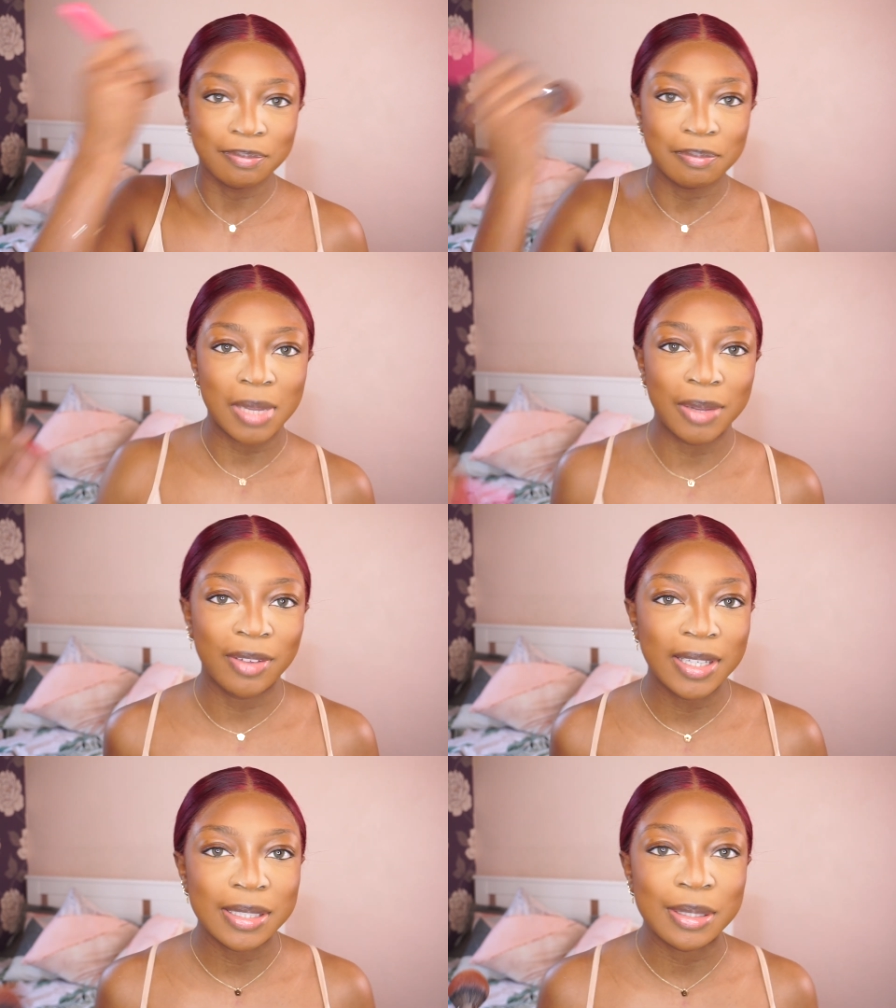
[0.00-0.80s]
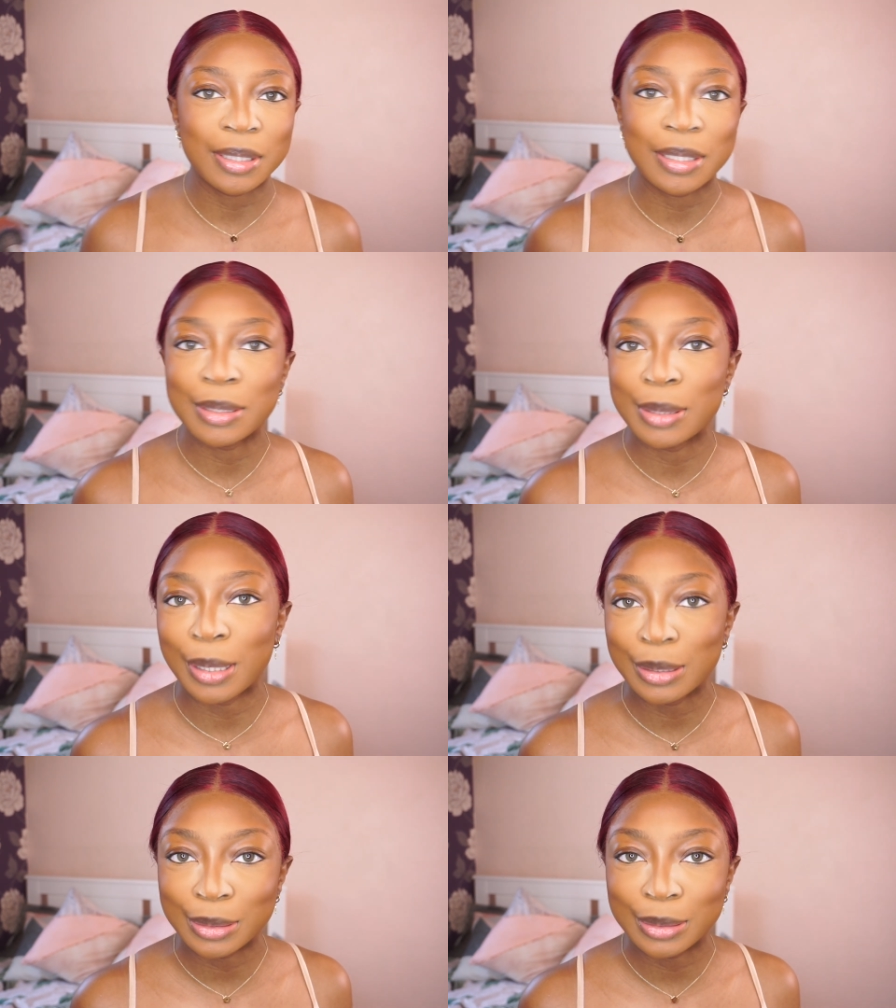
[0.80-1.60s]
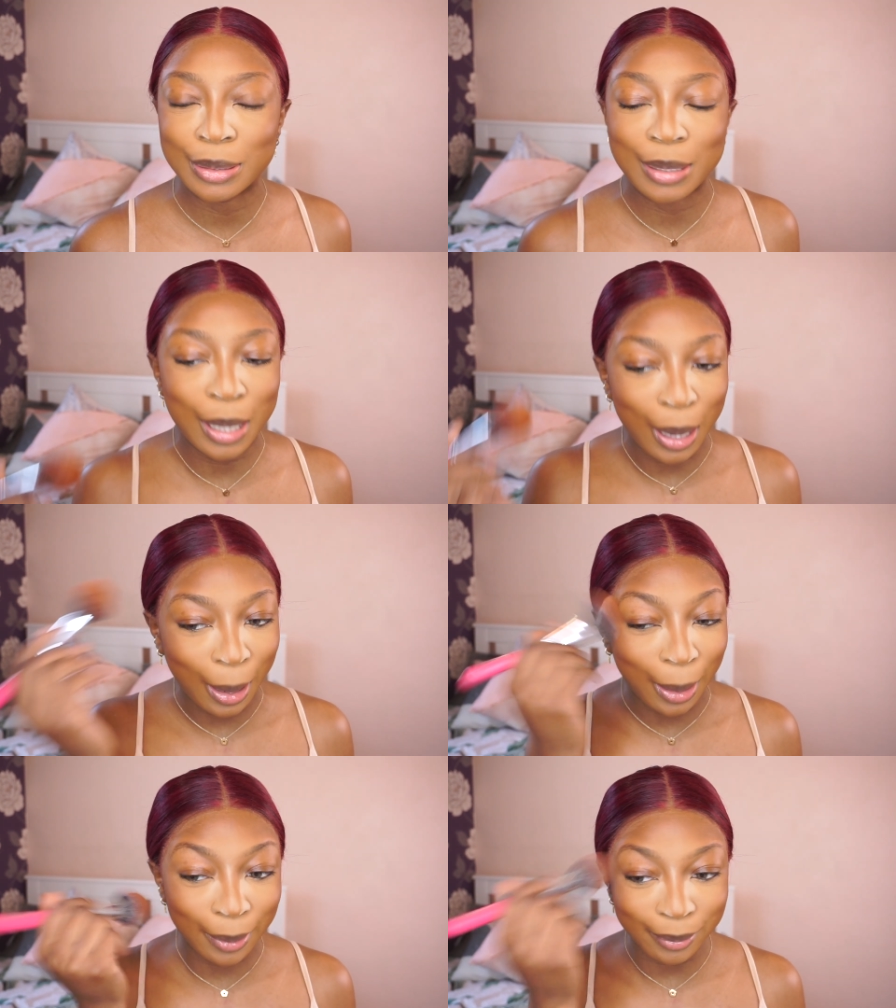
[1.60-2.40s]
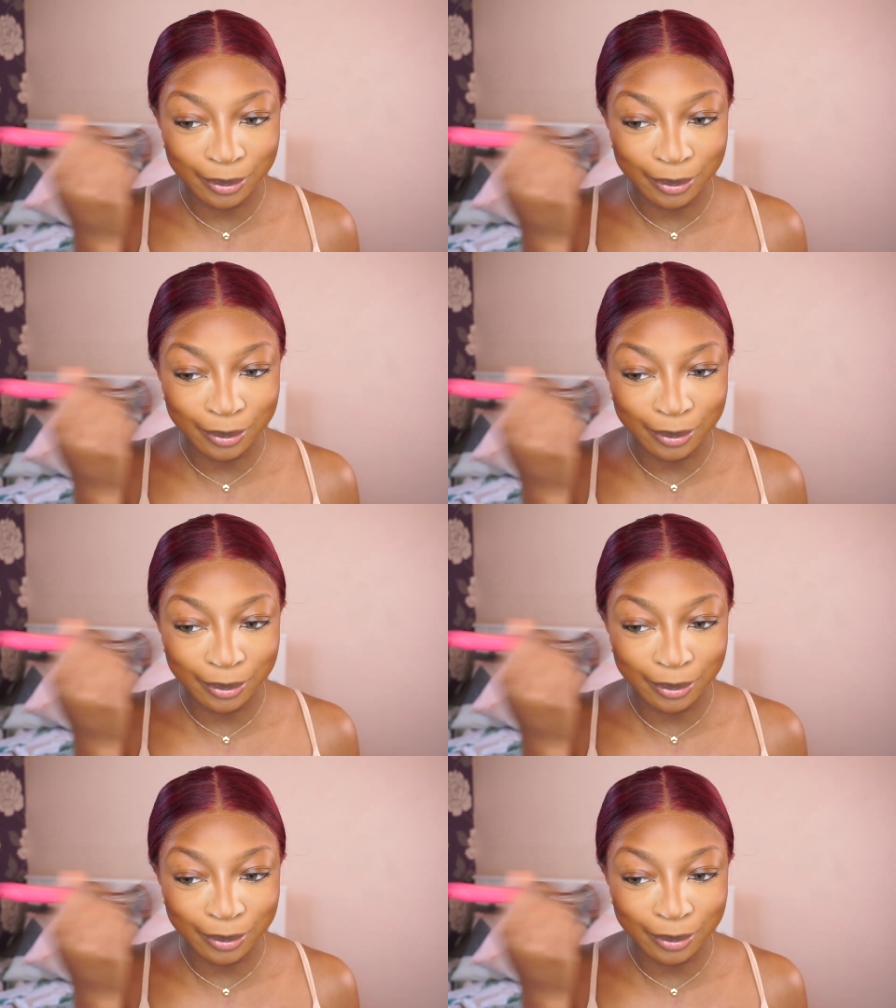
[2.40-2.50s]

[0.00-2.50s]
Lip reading: My face is looking snatched today.